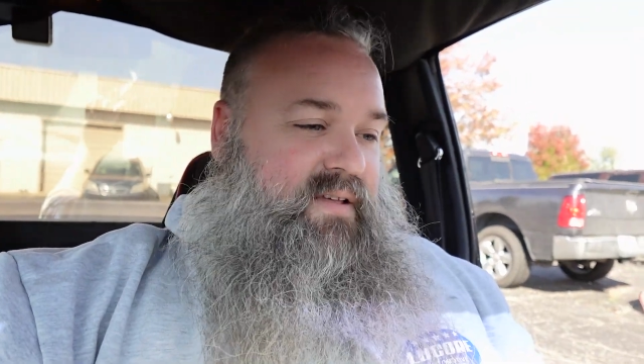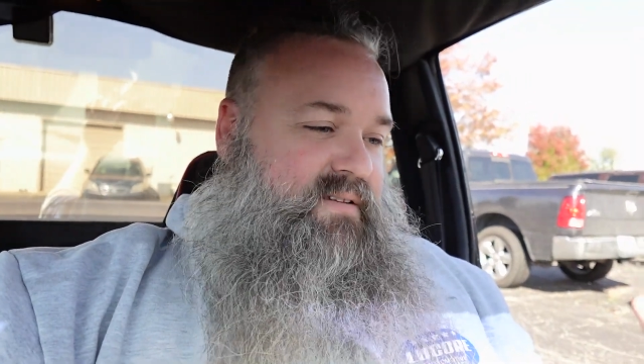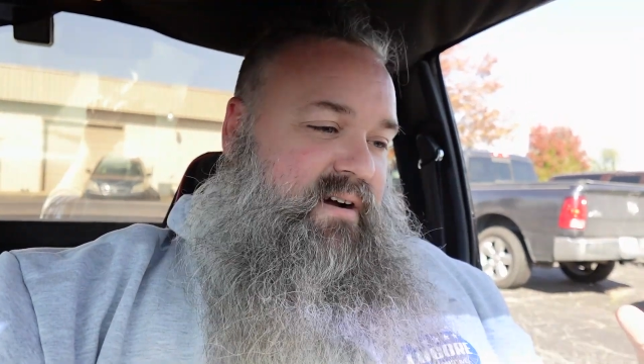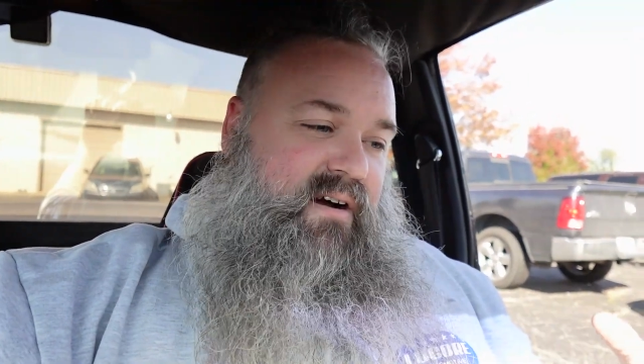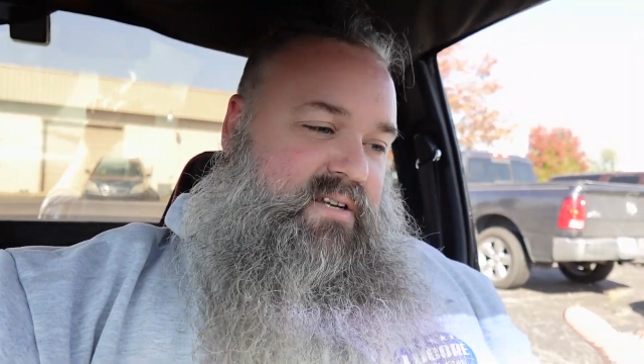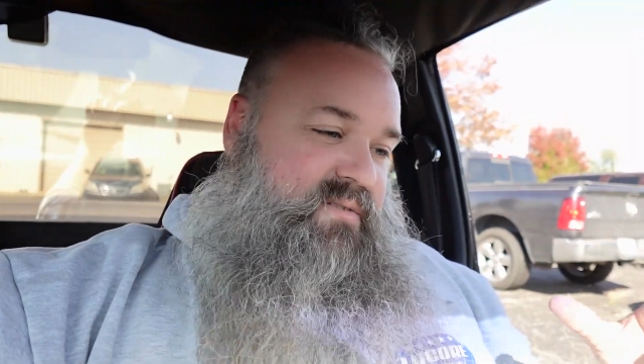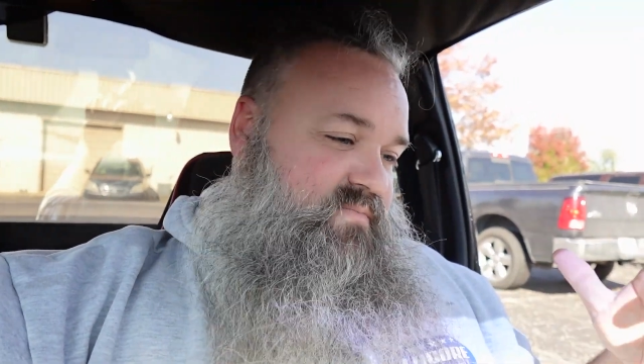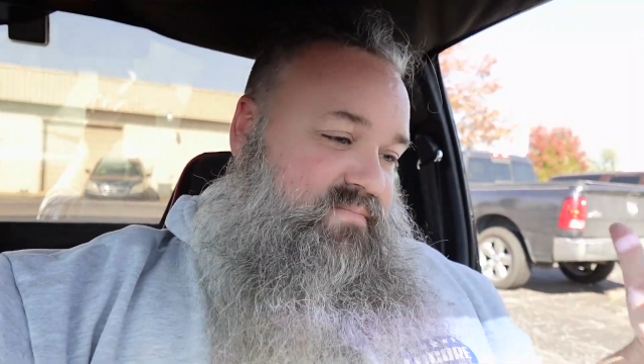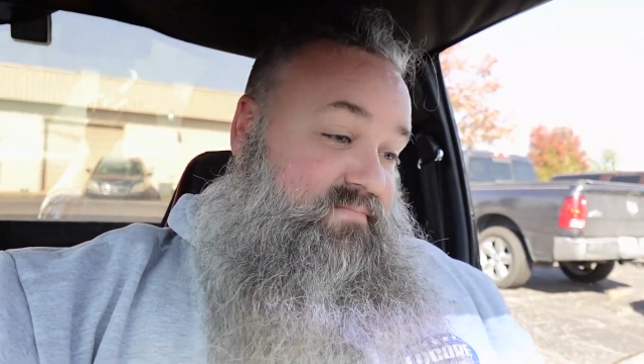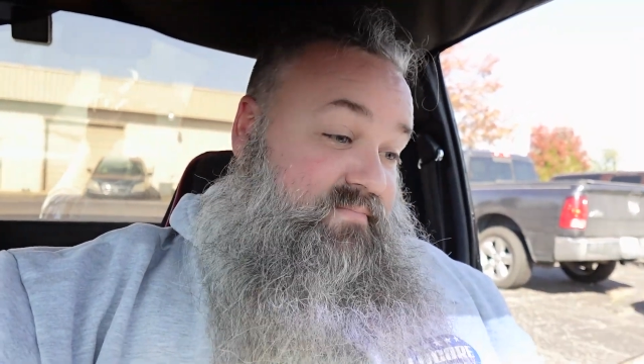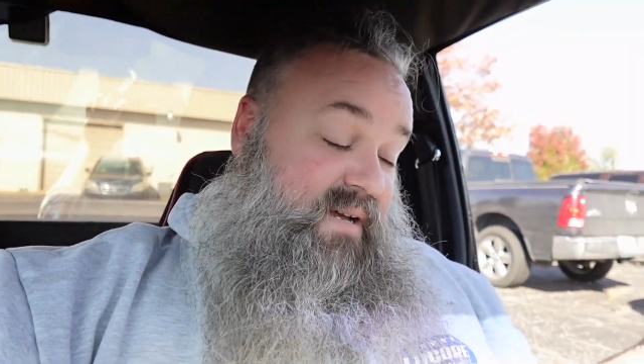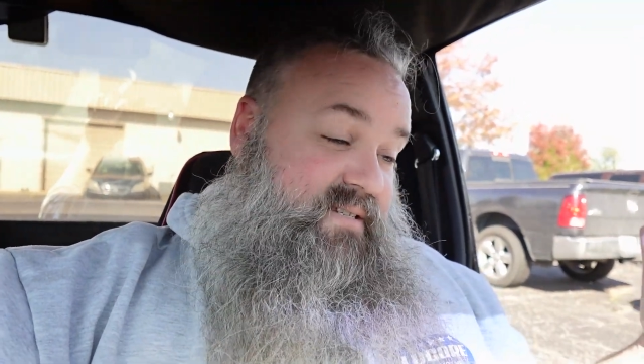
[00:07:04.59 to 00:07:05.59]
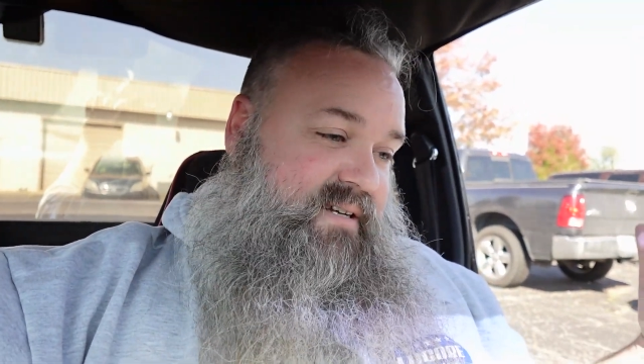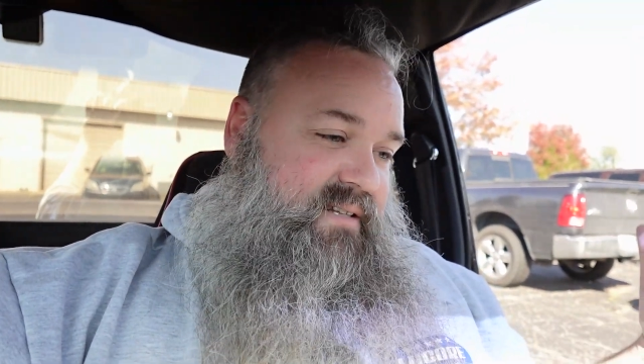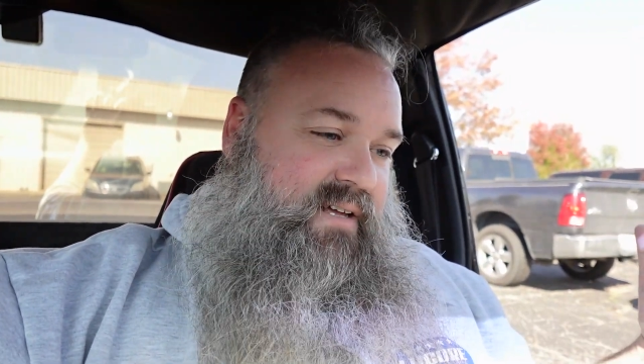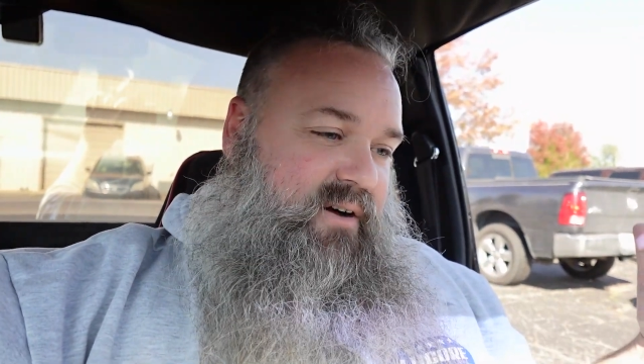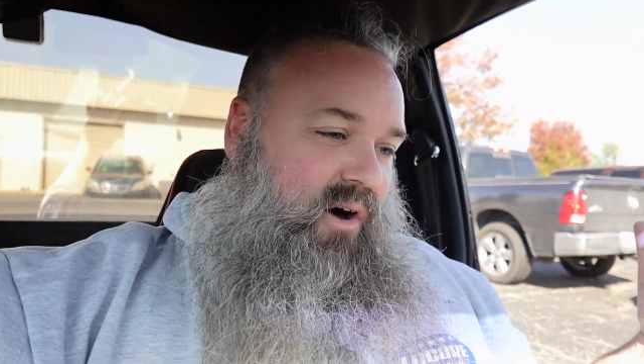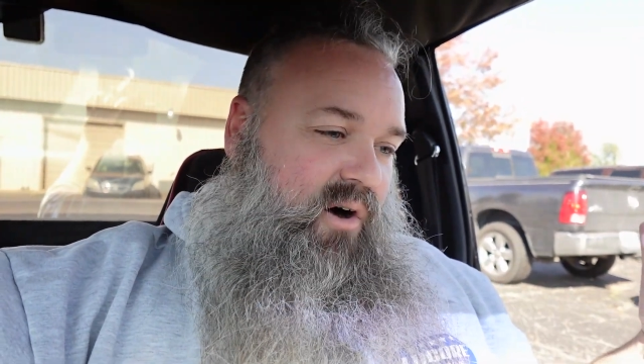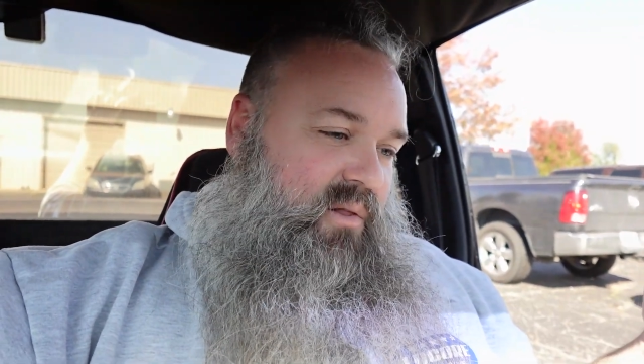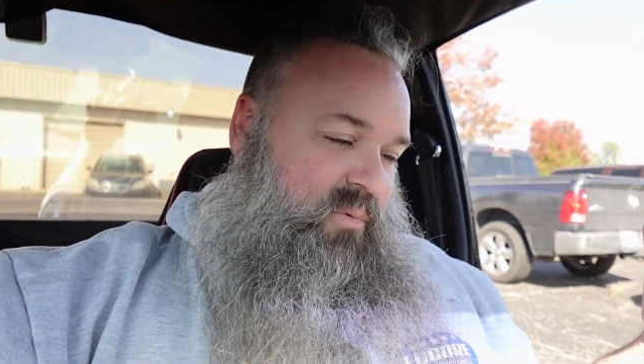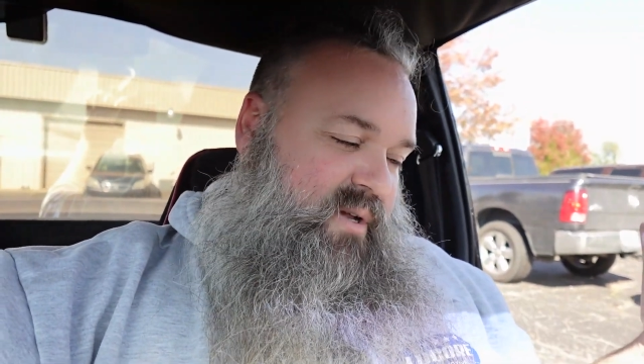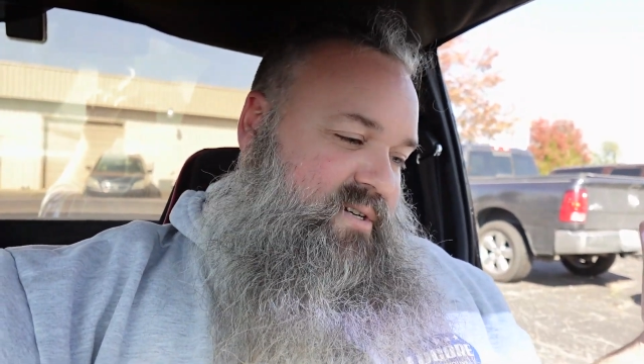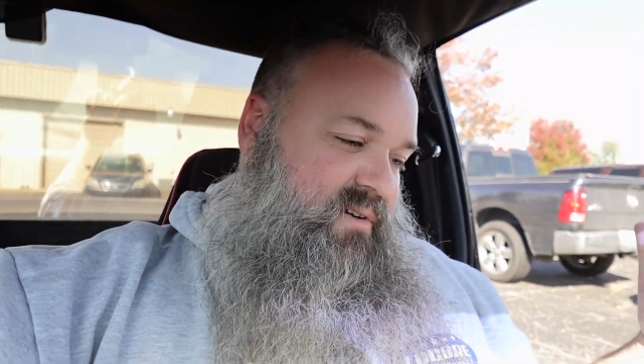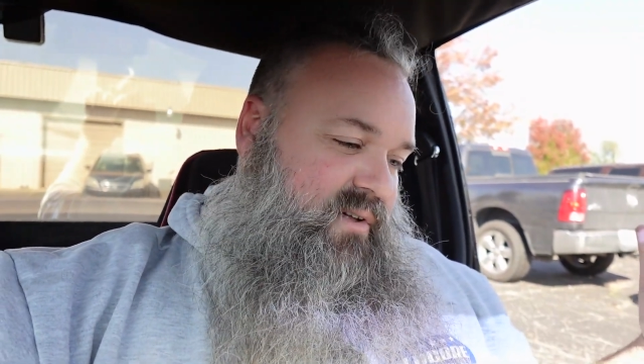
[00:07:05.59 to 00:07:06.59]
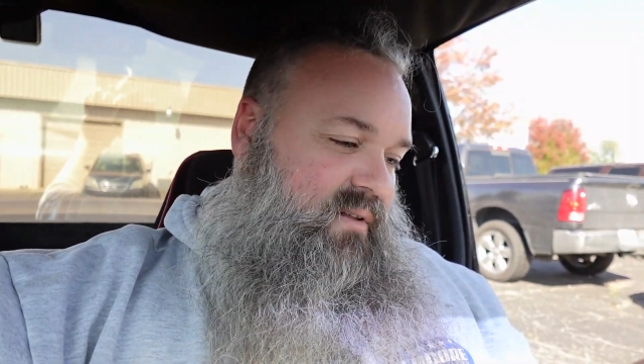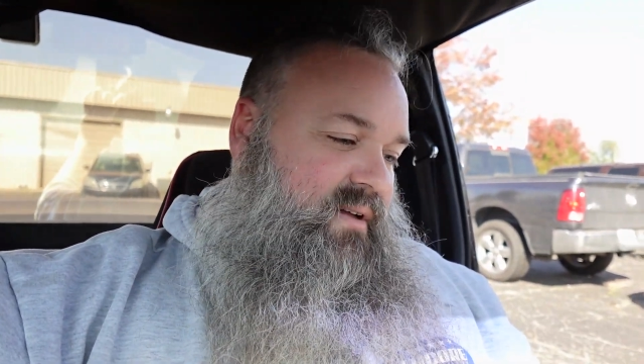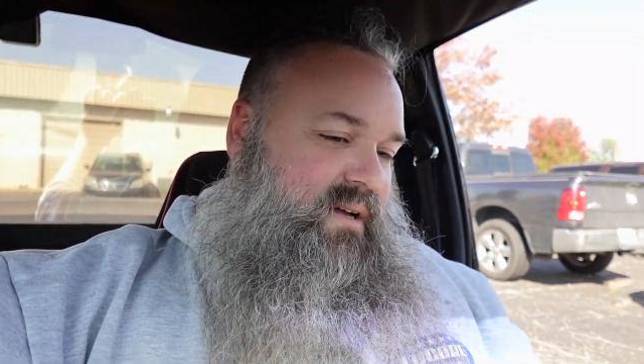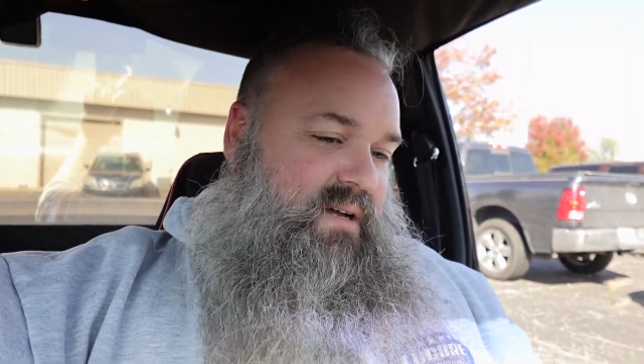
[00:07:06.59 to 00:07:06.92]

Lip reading: This car is basically all original,